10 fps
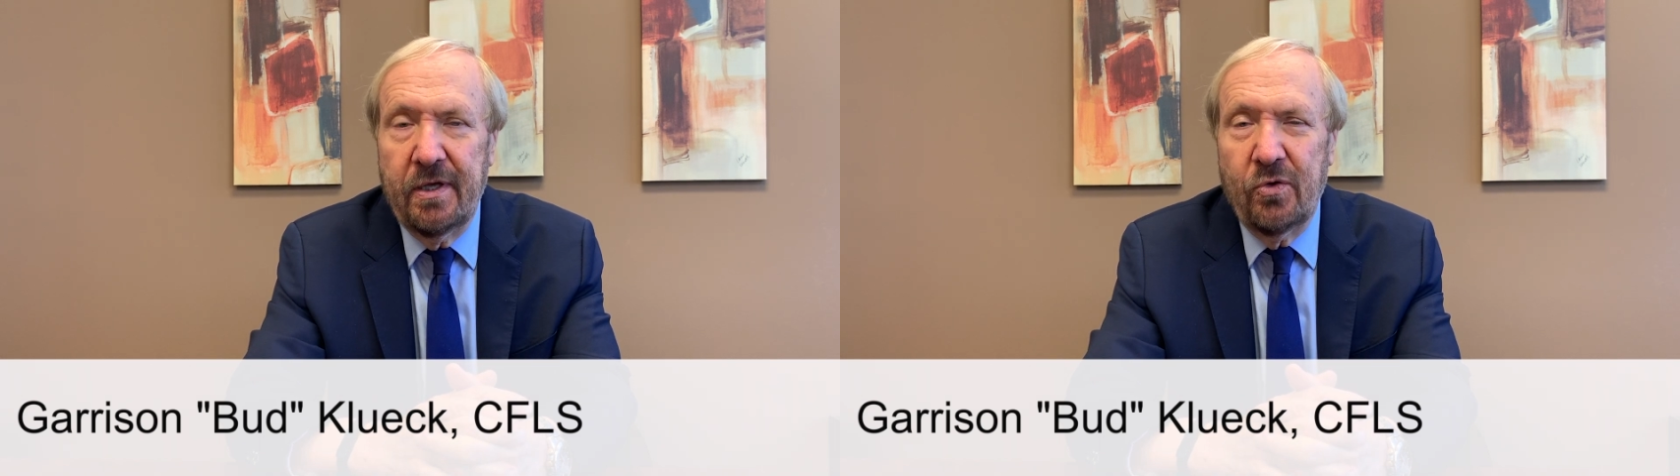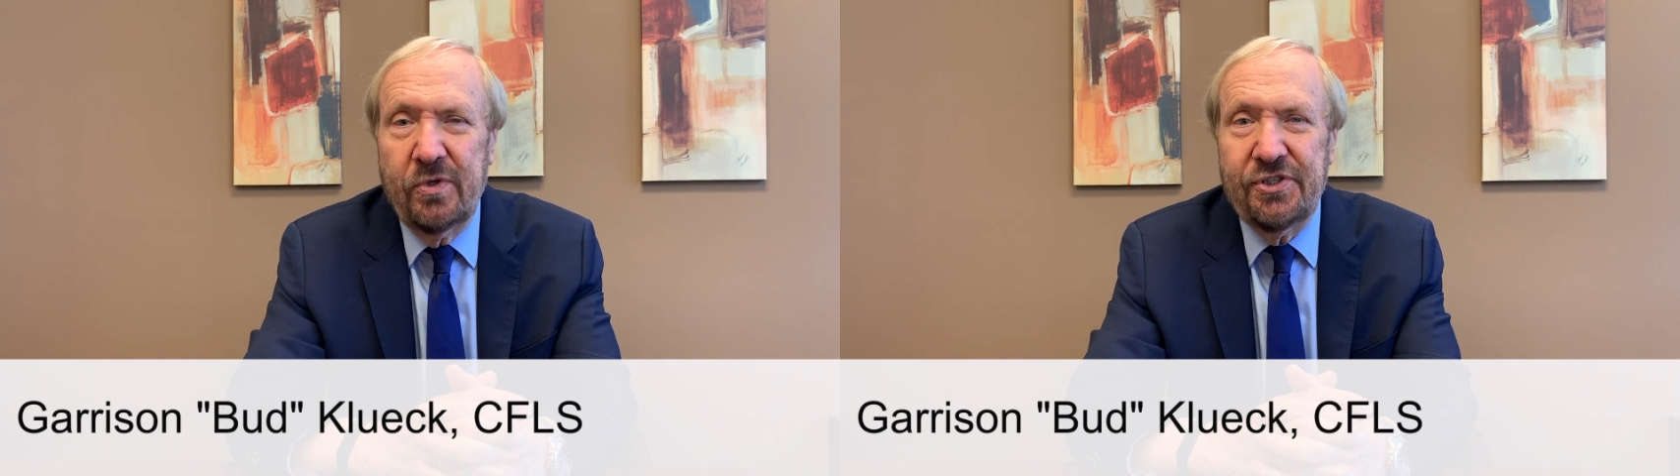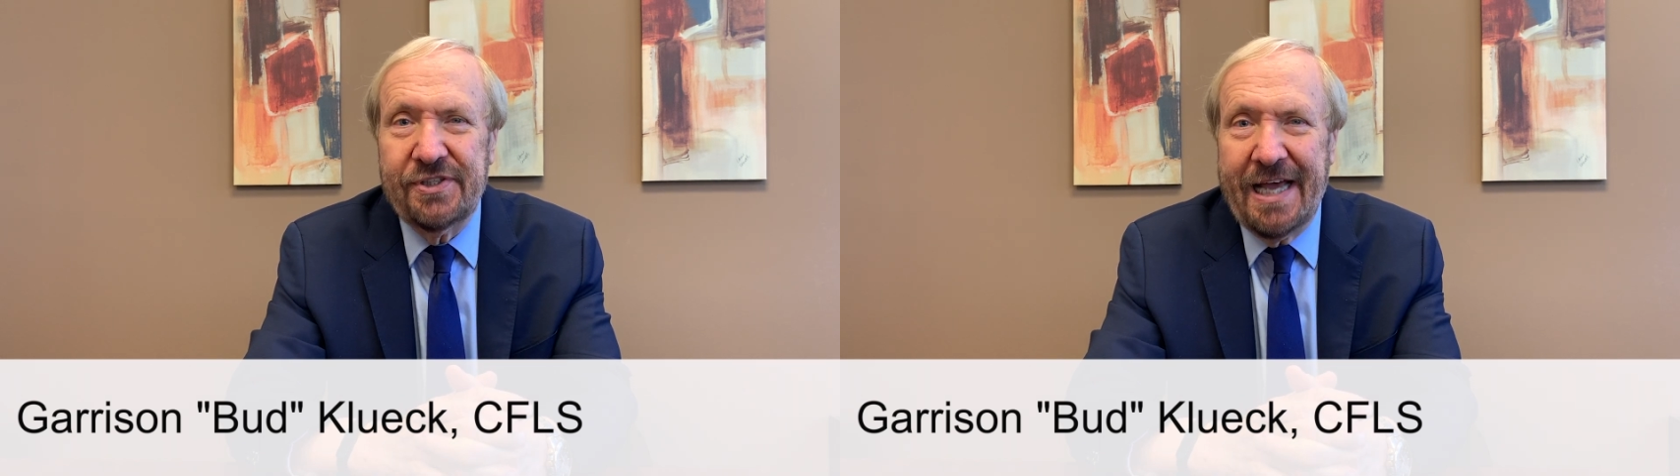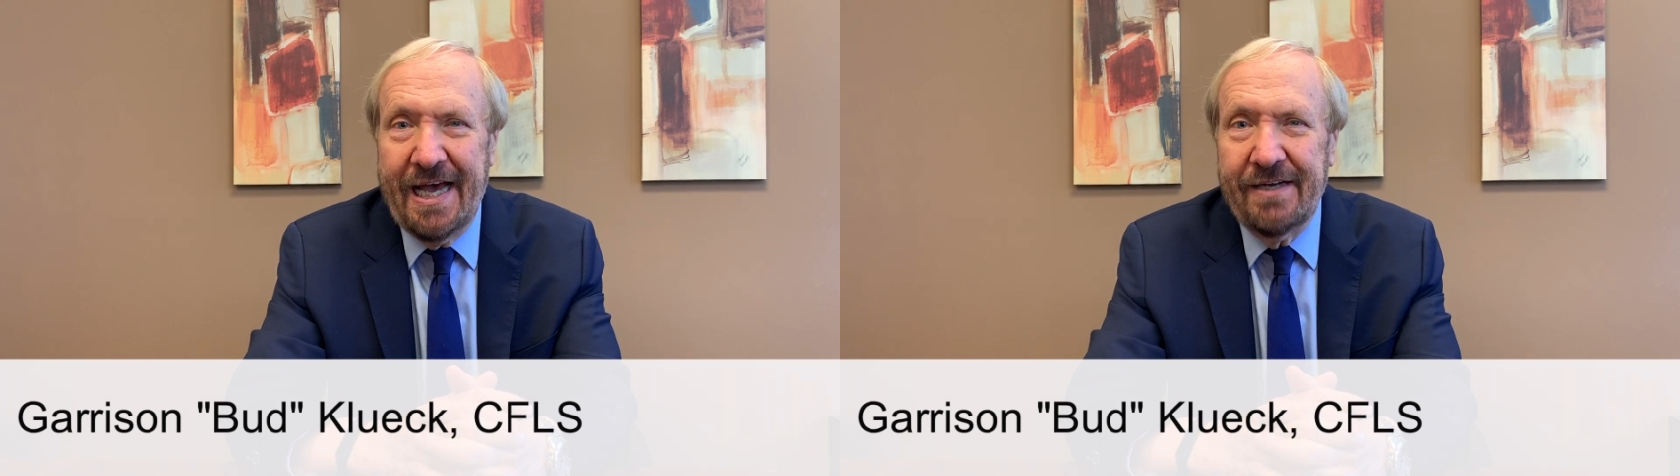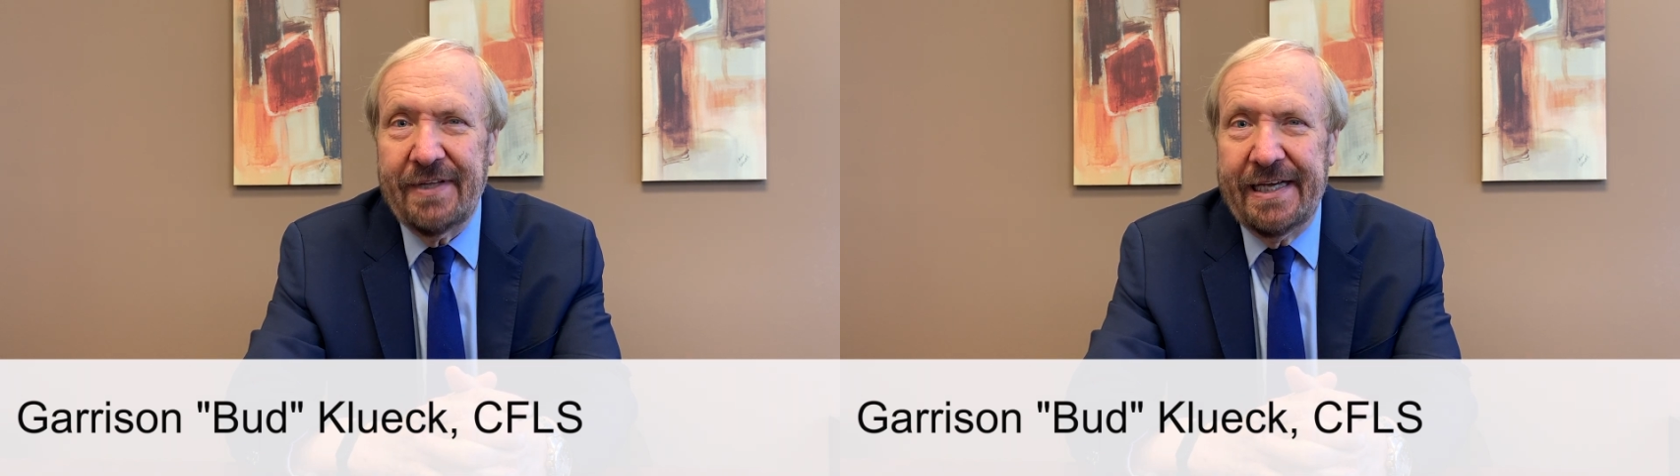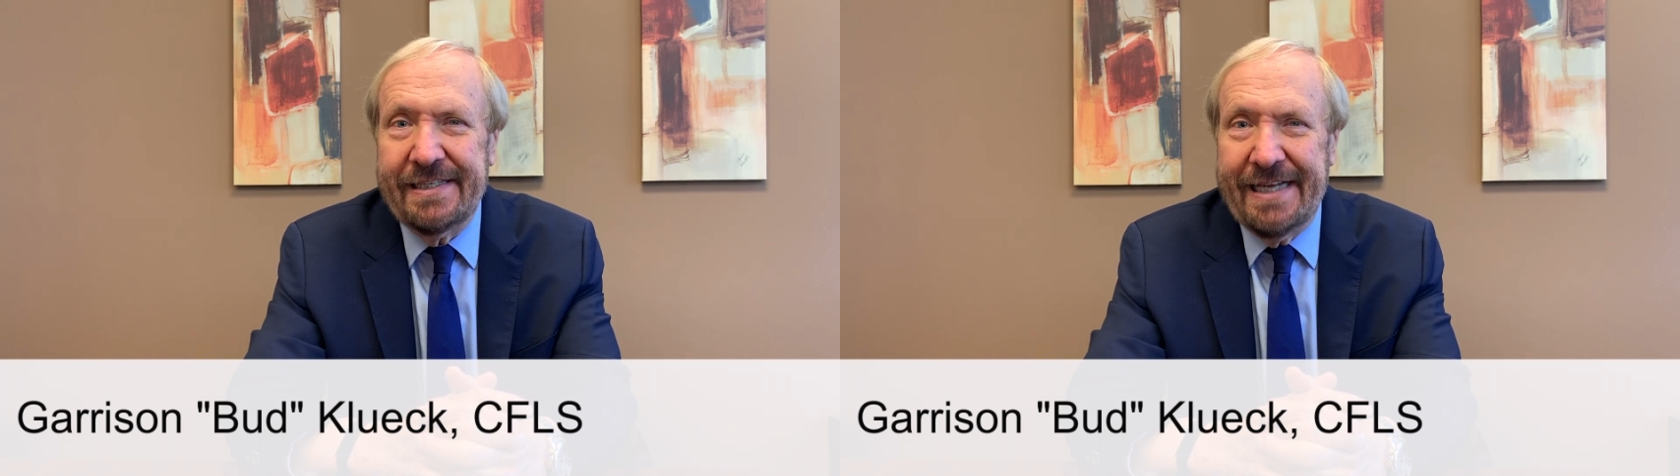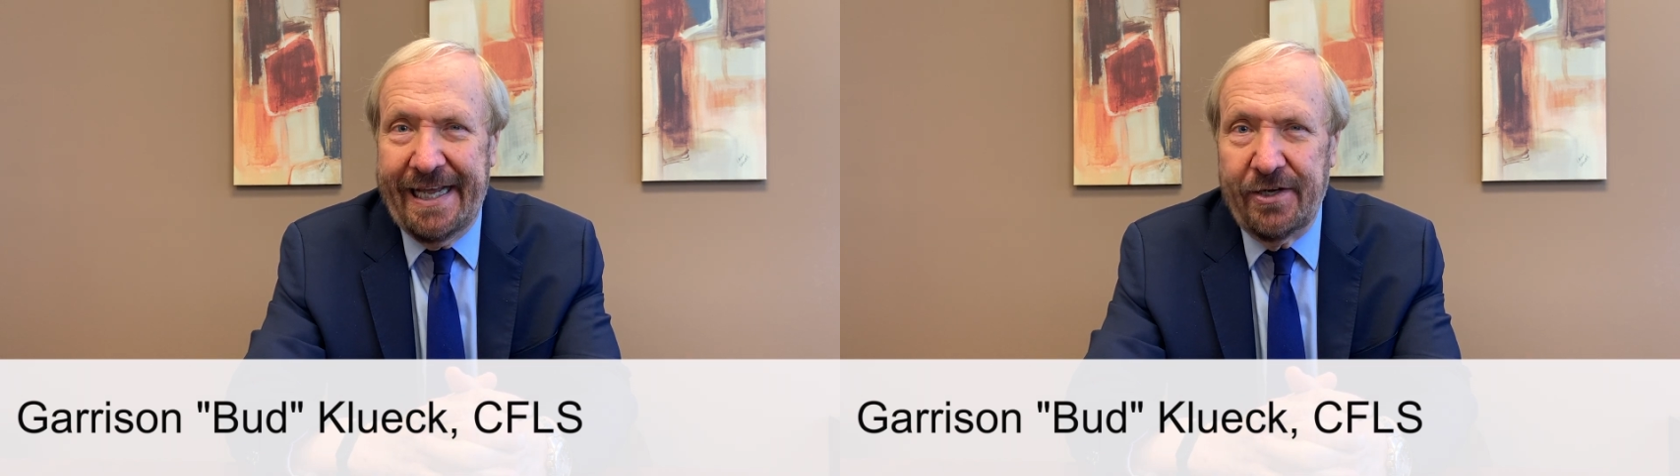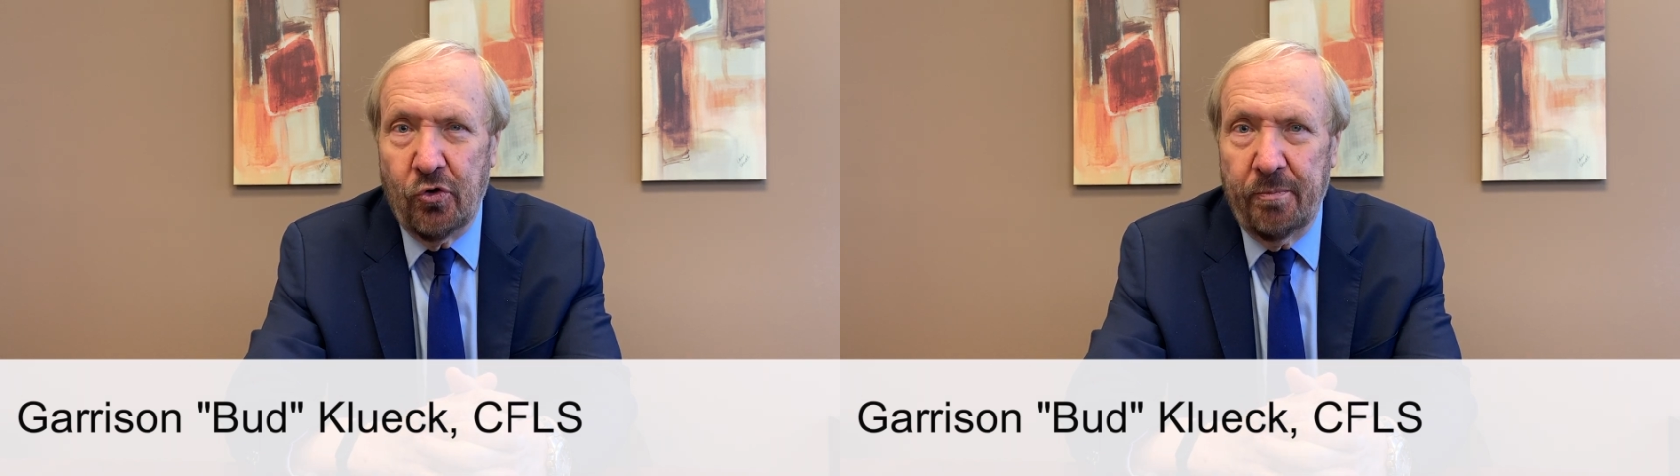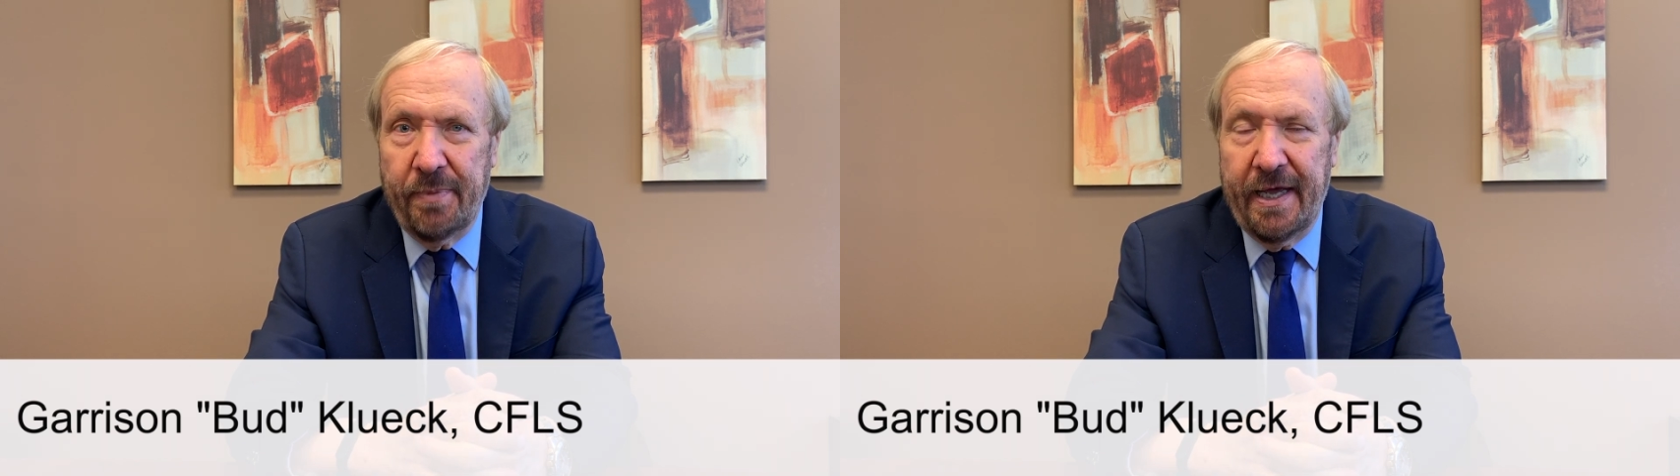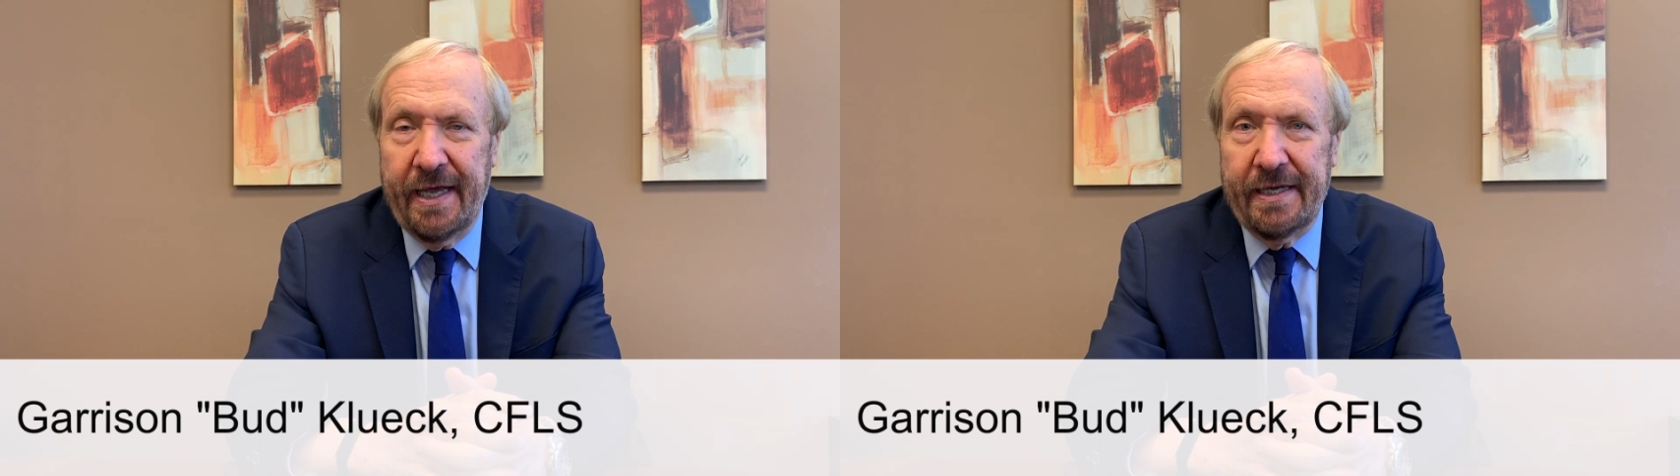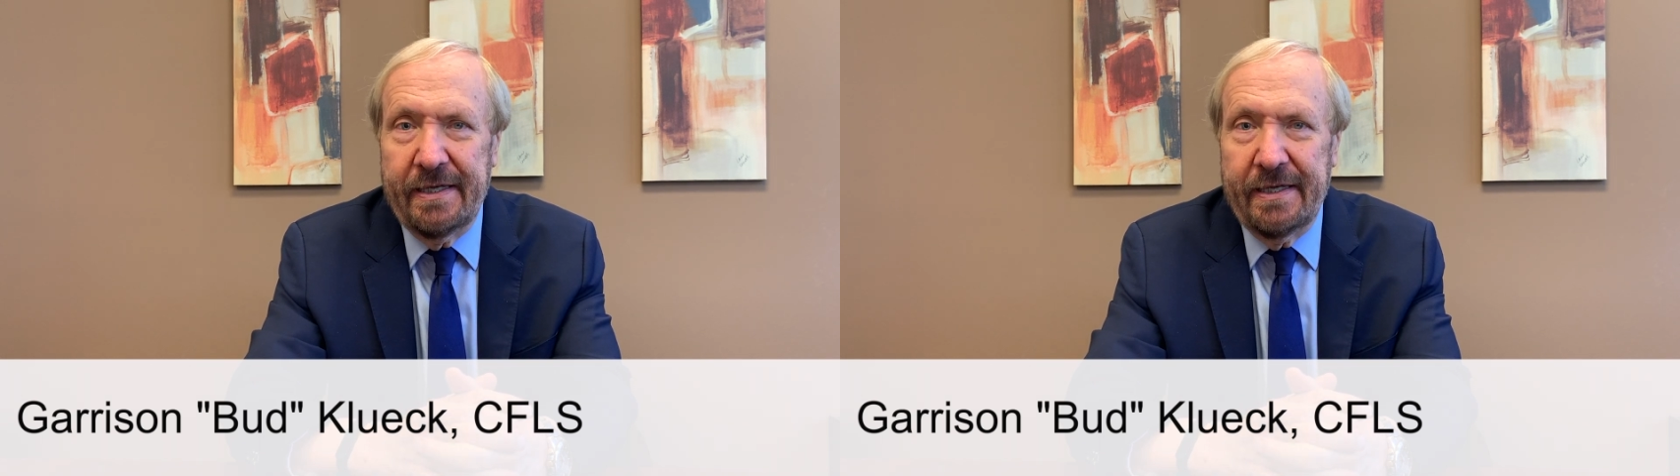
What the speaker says: which is kind of like take-home pay.